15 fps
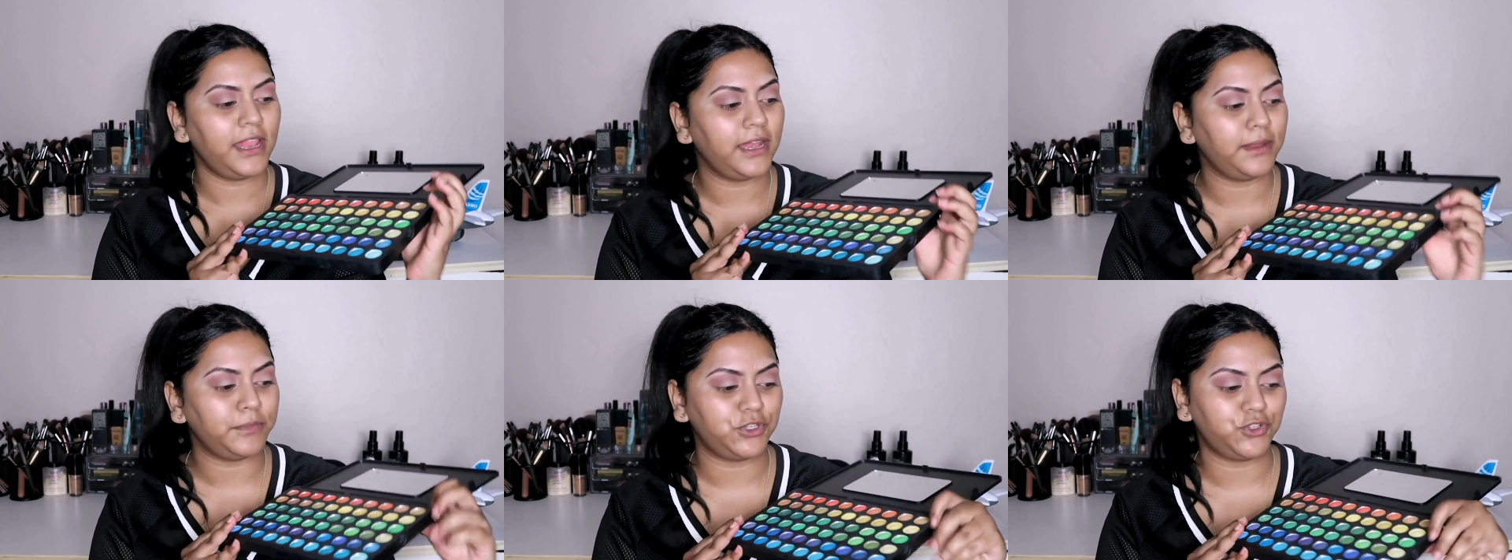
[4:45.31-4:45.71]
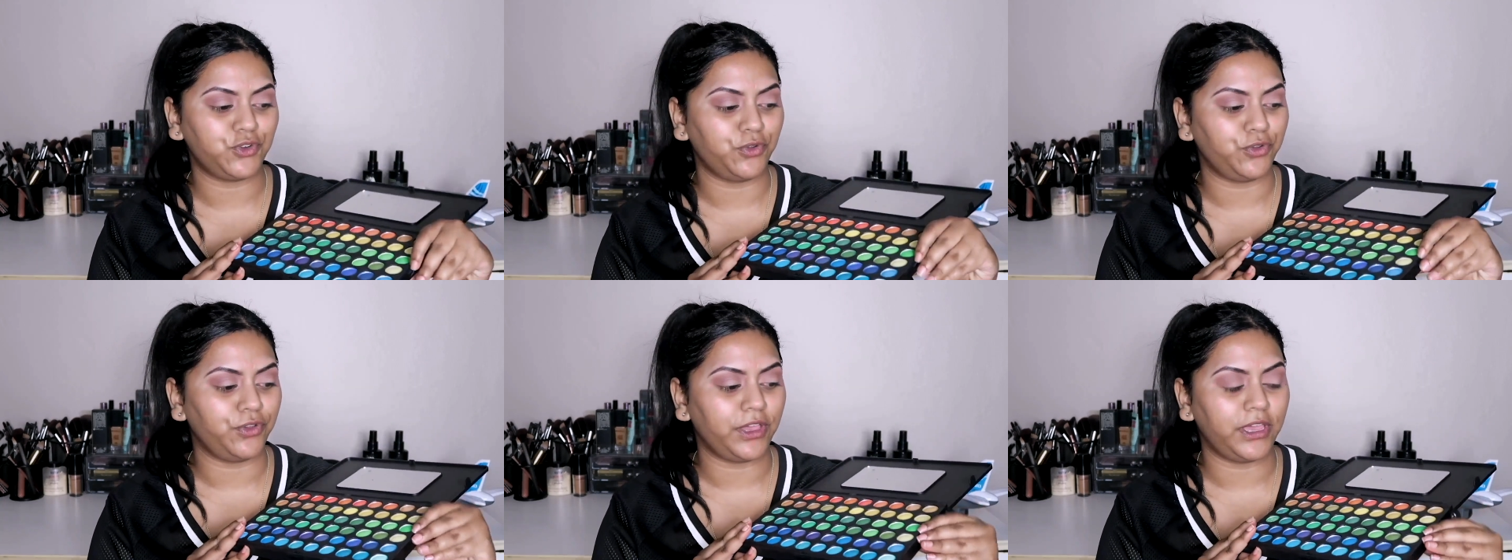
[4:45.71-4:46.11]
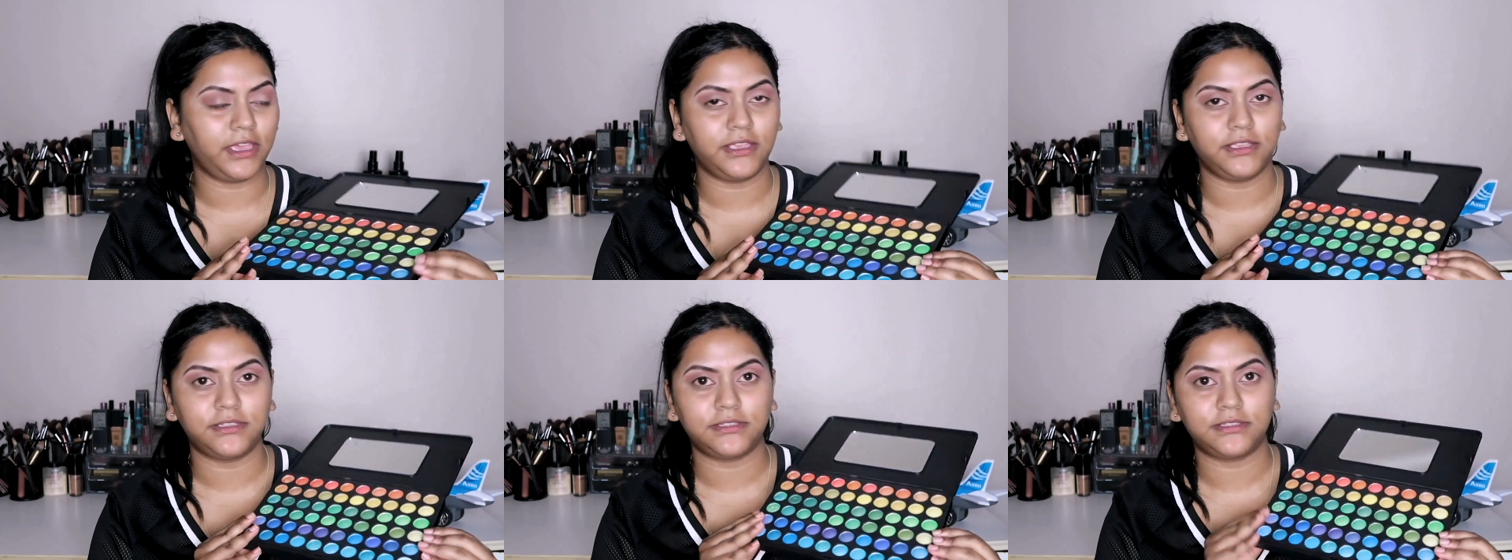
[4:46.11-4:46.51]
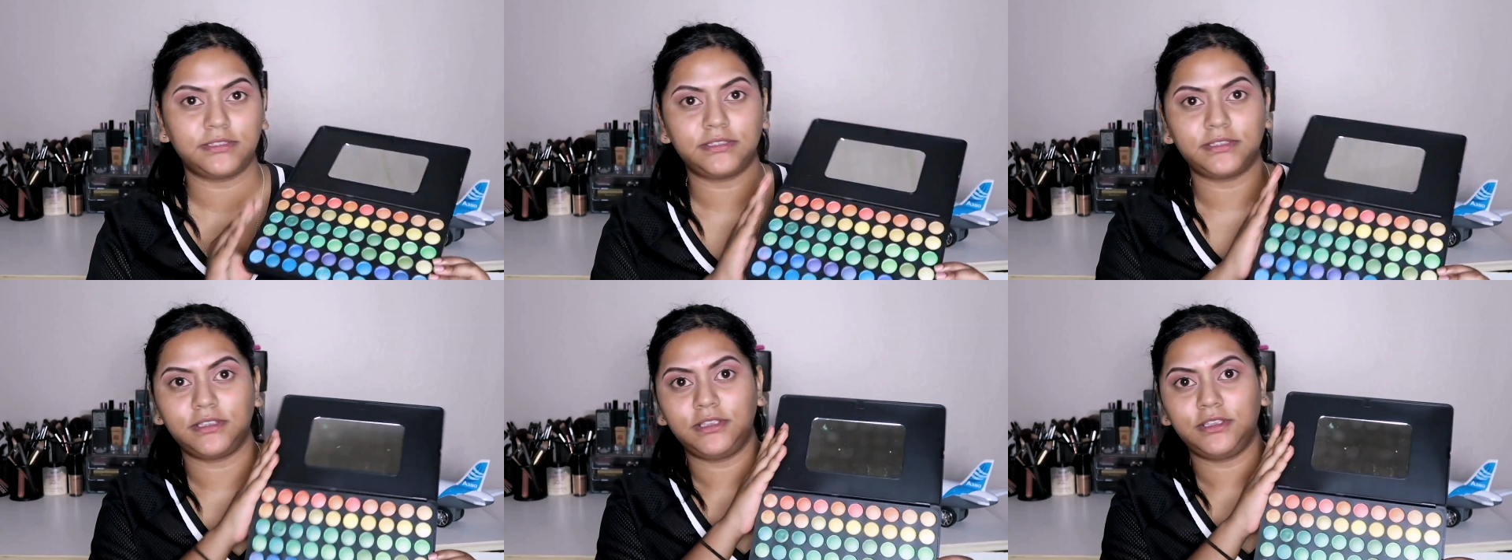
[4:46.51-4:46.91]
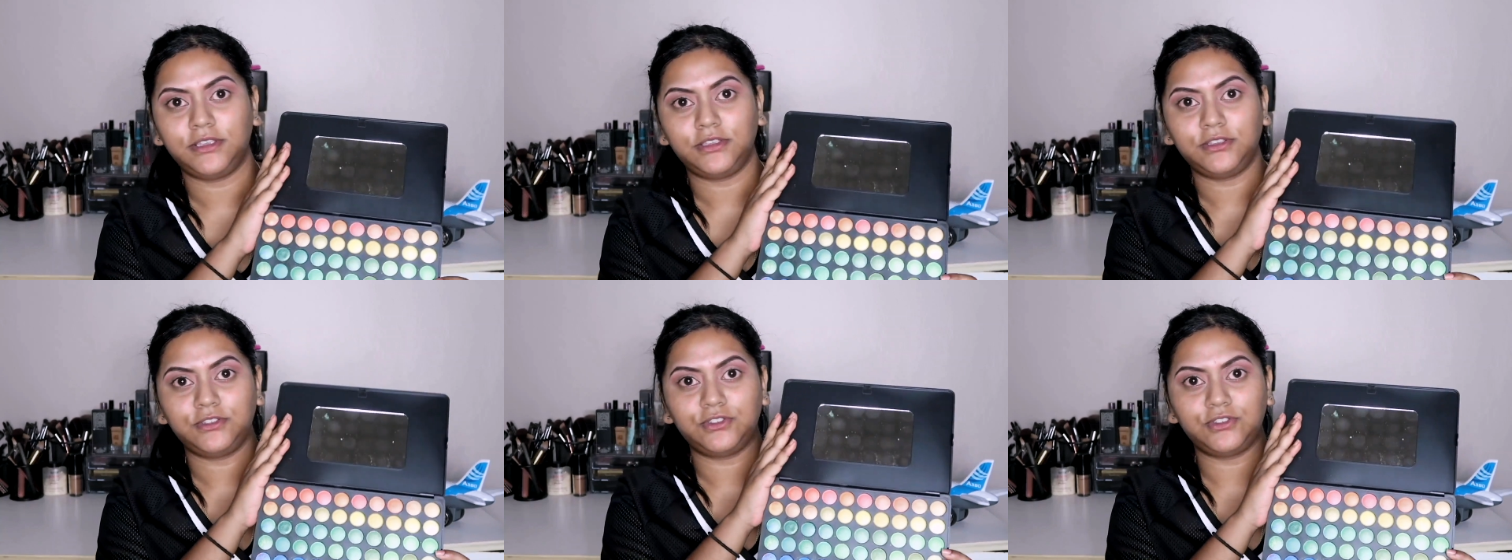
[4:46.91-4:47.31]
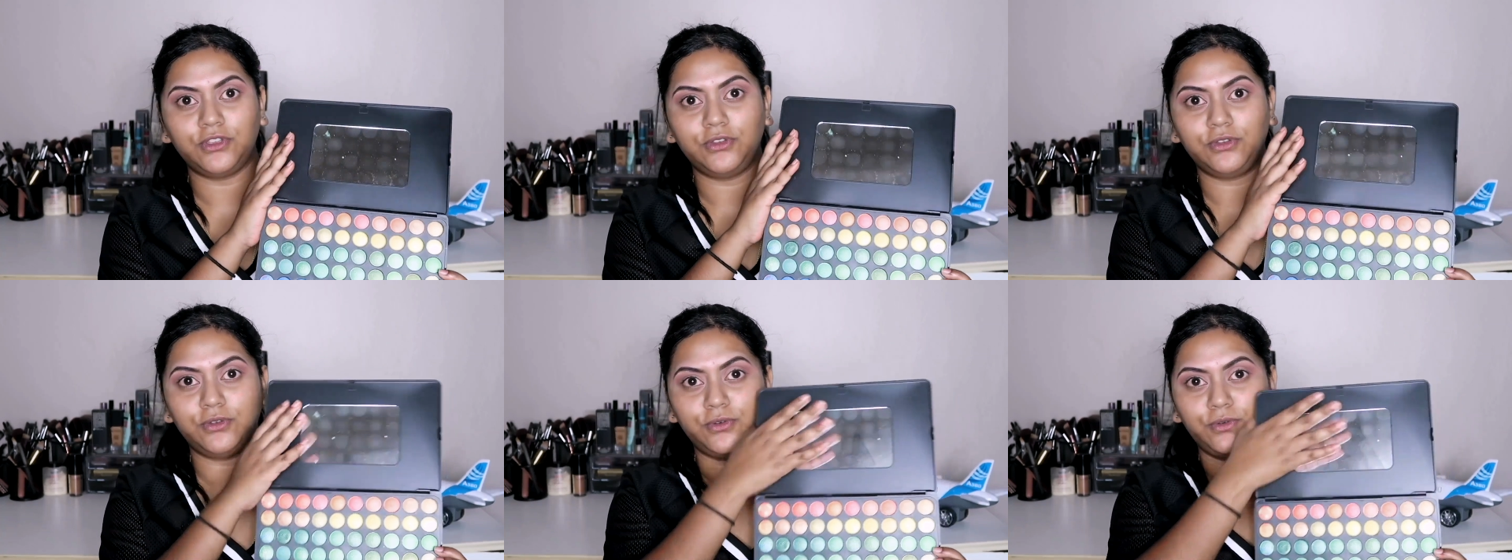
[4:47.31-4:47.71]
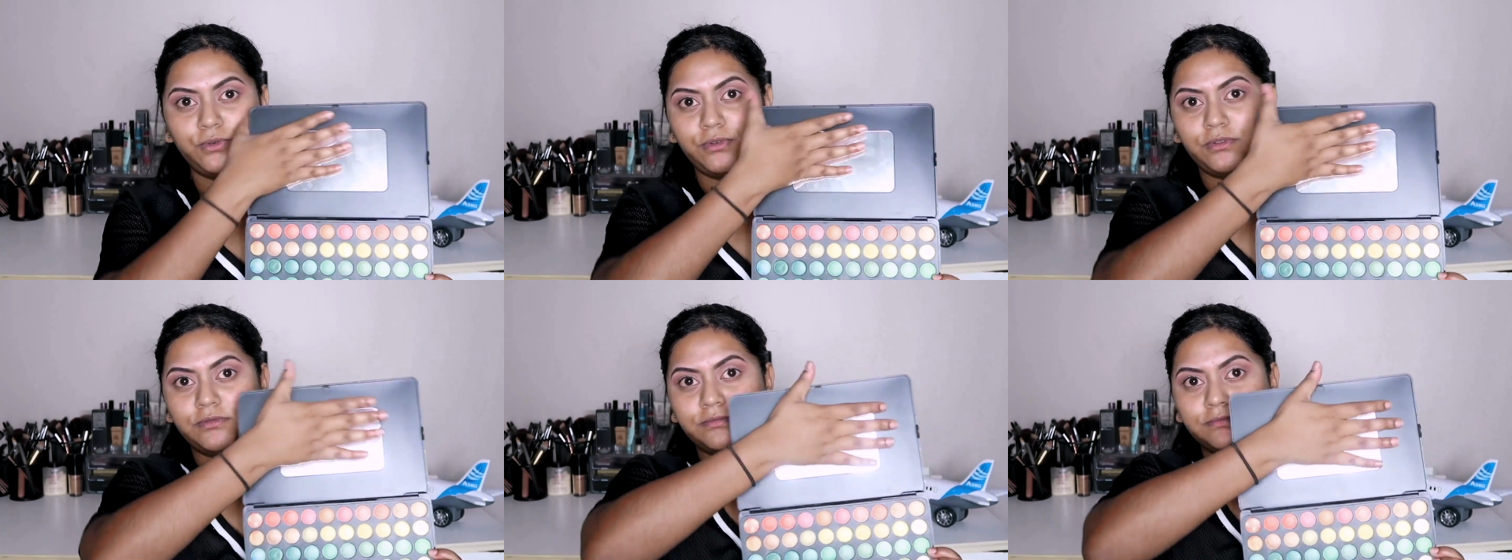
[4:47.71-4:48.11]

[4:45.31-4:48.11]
Let me show you guys. So